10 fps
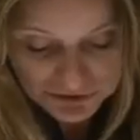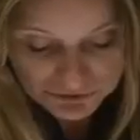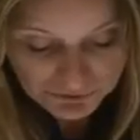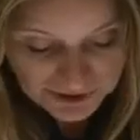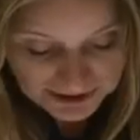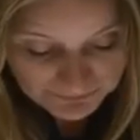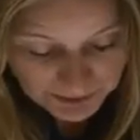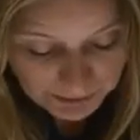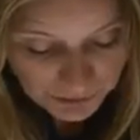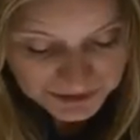to in
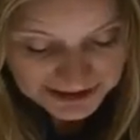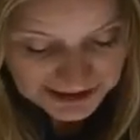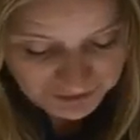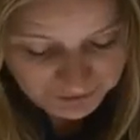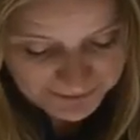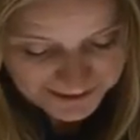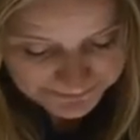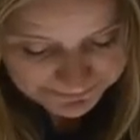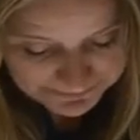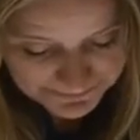reporting, and of
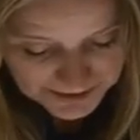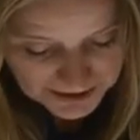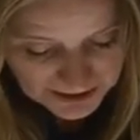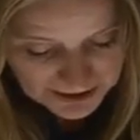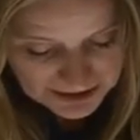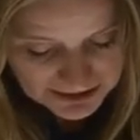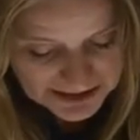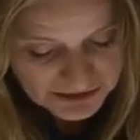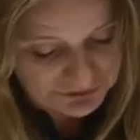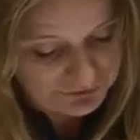Ben.
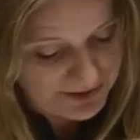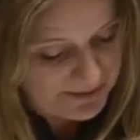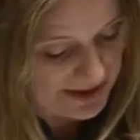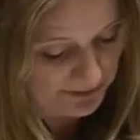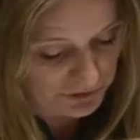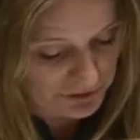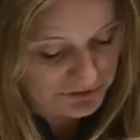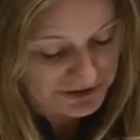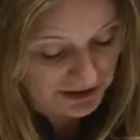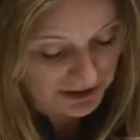These are three people
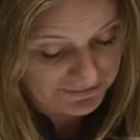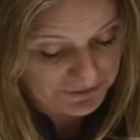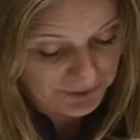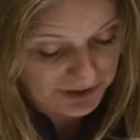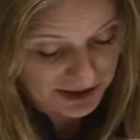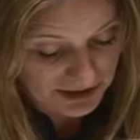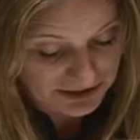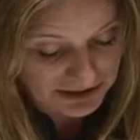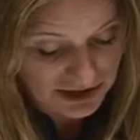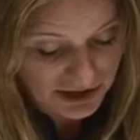whose lives were
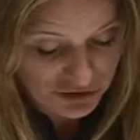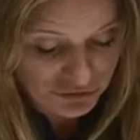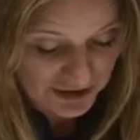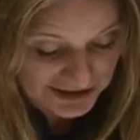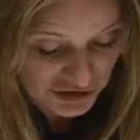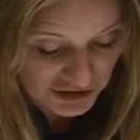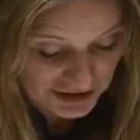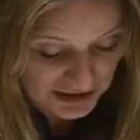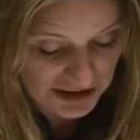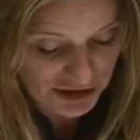cut tragically